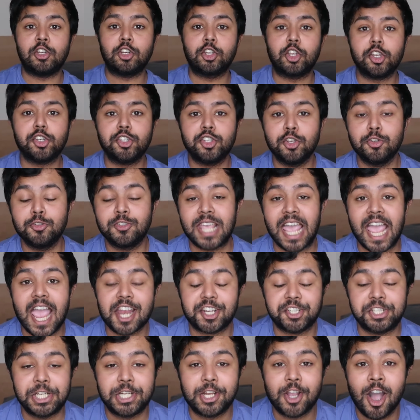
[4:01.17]
So the good news
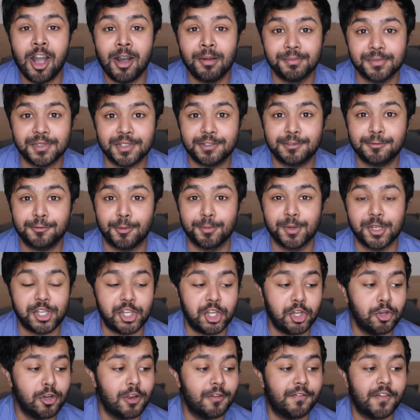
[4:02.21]
actually comes from the
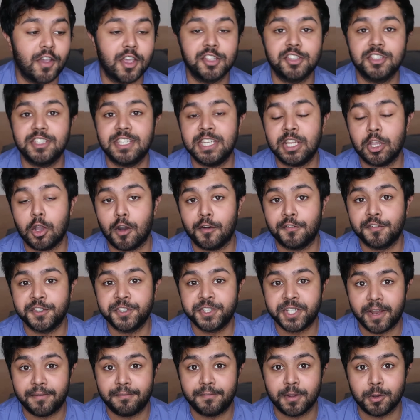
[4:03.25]
University of
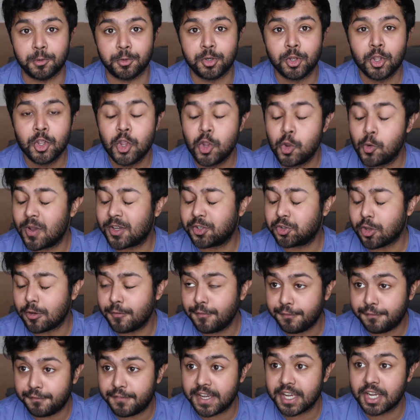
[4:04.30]
Sheffield, who I
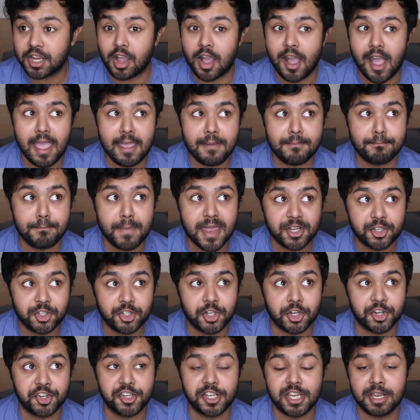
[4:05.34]
don't think I
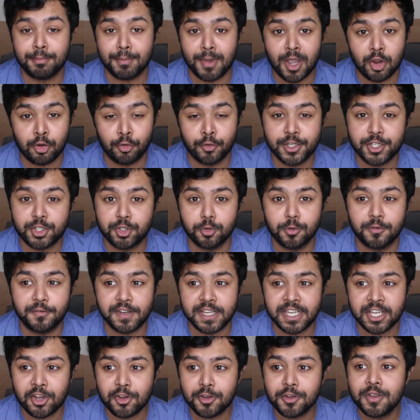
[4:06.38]
mentioned in my original
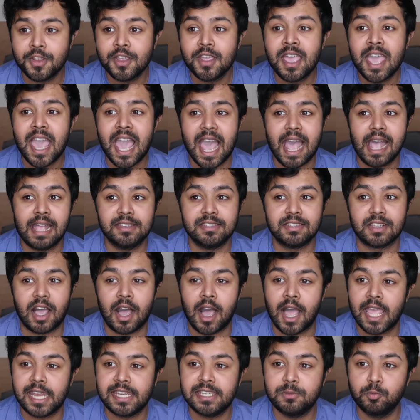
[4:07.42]
video, as
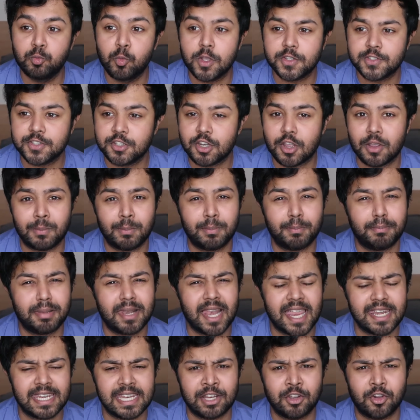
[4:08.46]
I wasn't
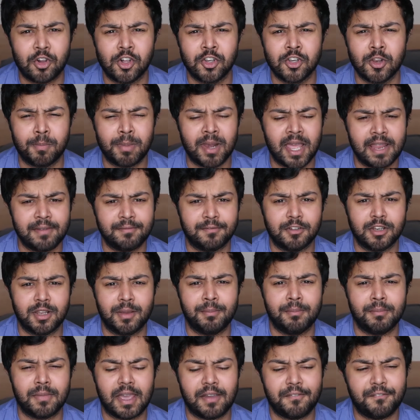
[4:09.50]
planning on applying for
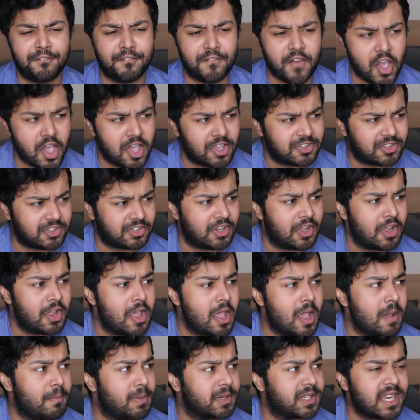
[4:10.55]
them first,
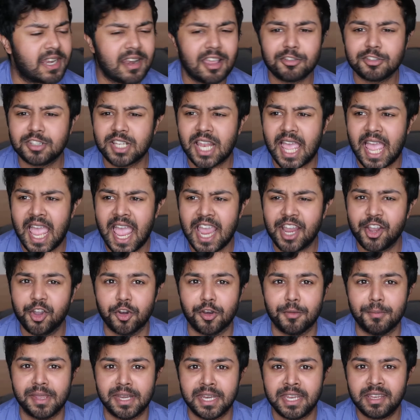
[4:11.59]
but then I was like,
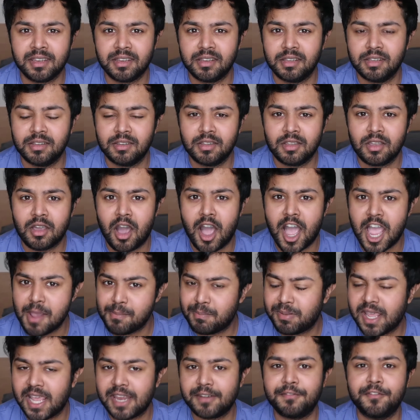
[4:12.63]
hang on a minute, I
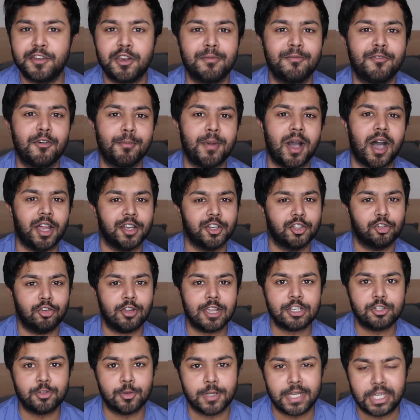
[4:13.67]
applied for them for my
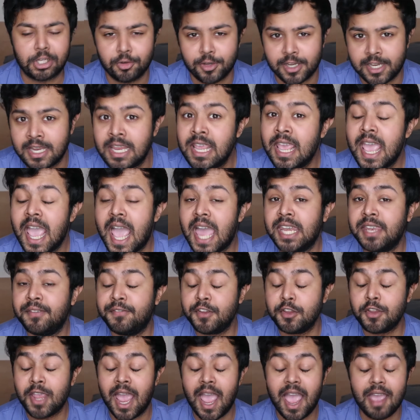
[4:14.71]
undergraduate degree. And
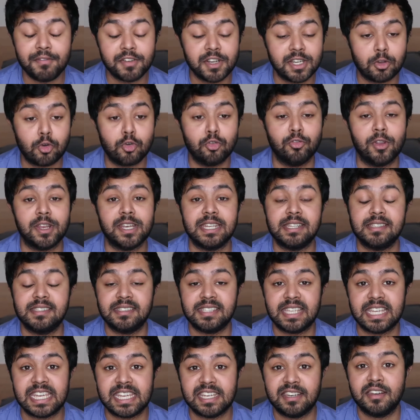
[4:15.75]
if you haven't already
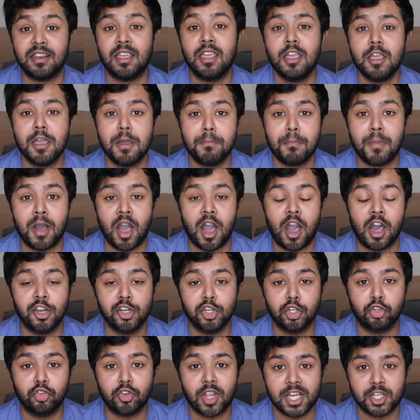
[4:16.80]
seen my
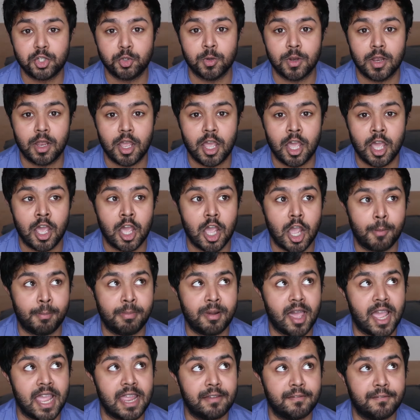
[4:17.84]
undergraduate
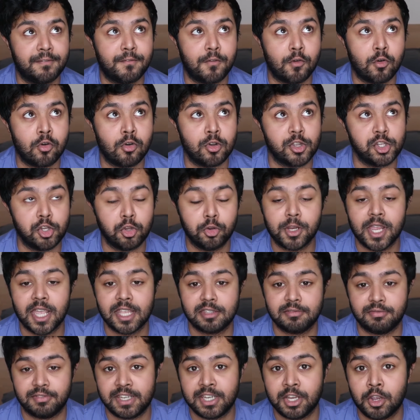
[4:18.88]
applying for
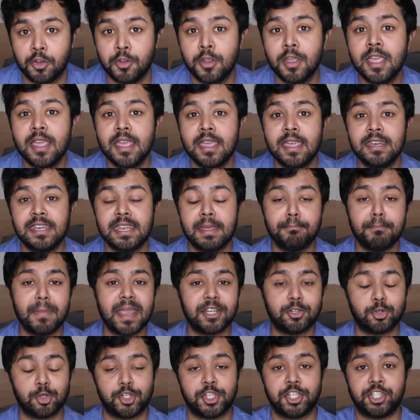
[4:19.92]
UCAS video, then
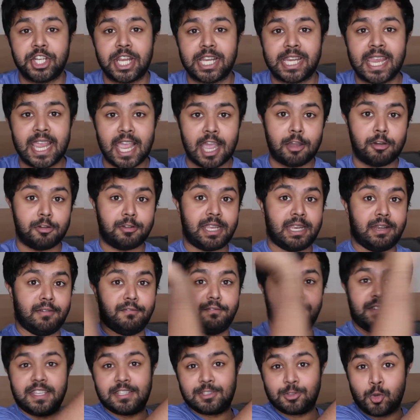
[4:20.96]
make sure to check it out
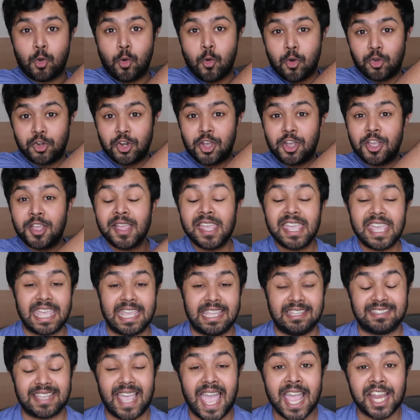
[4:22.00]
in this corner.
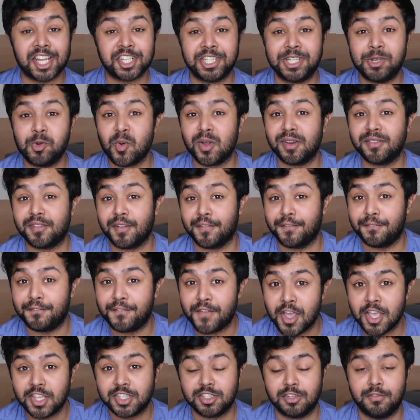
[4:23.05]
It's actually one of the
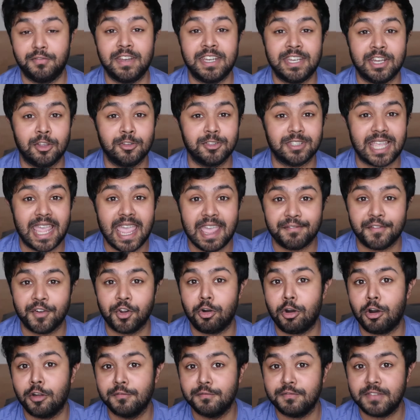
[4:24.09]
first videos
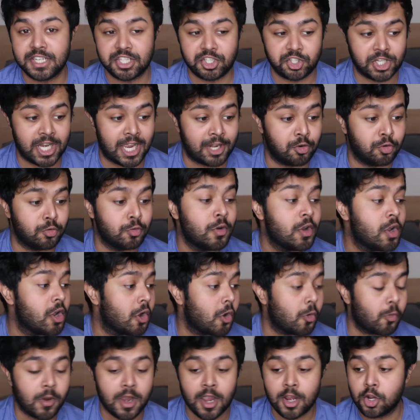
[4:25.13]
ever on this channel
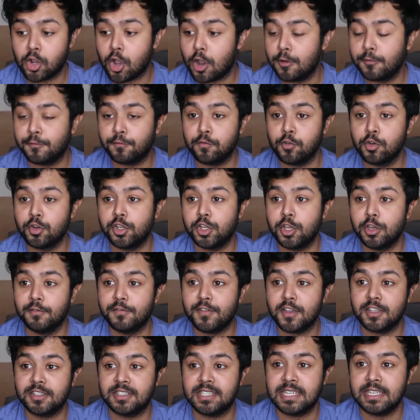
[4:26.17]
where I go through the
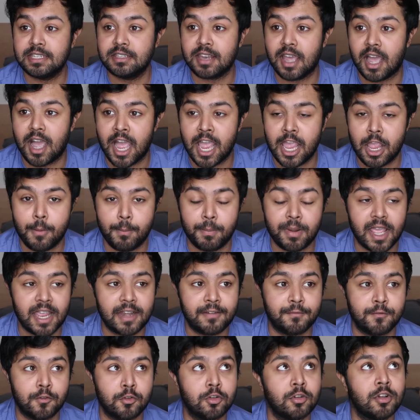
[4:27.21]
universities that I
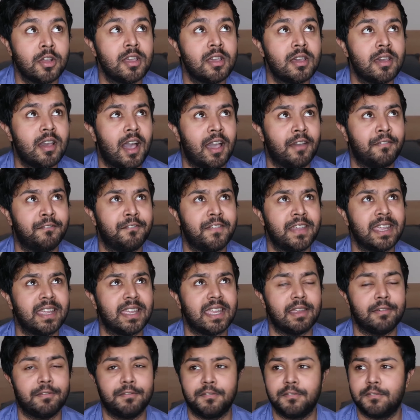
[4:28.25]
applied for. I
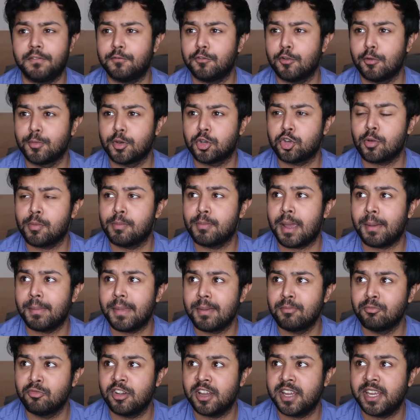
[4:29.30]
think, if from the top of my
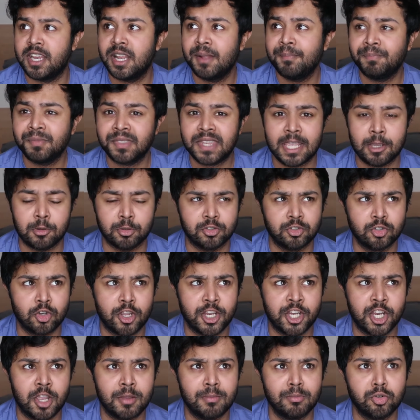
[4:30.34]
memory, it was
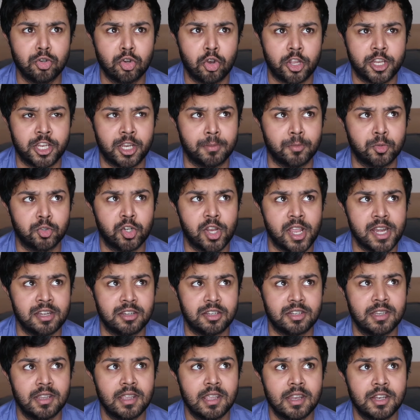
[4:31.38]
Nottingham, Nottingham
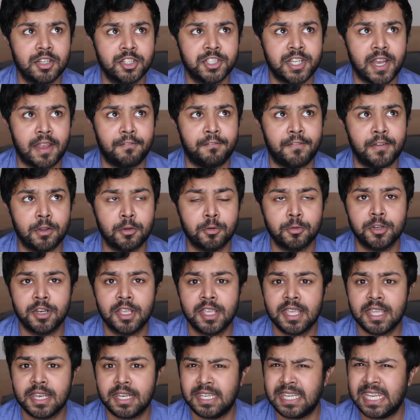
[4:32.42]
Trent,
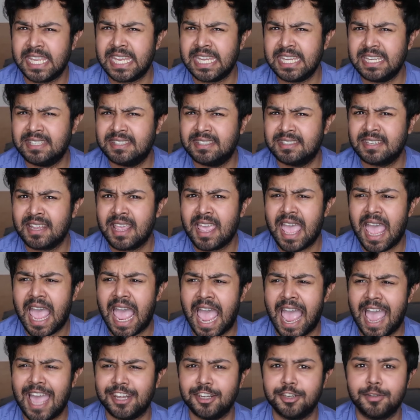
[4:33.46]
Sheffield, Leeds,
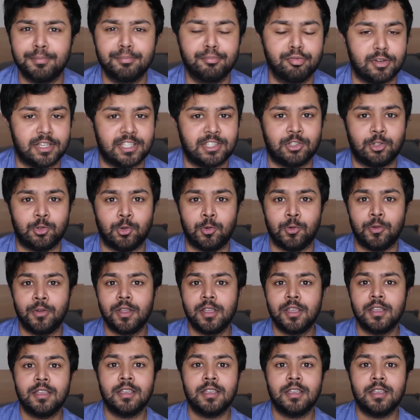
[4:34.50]
and Bristol.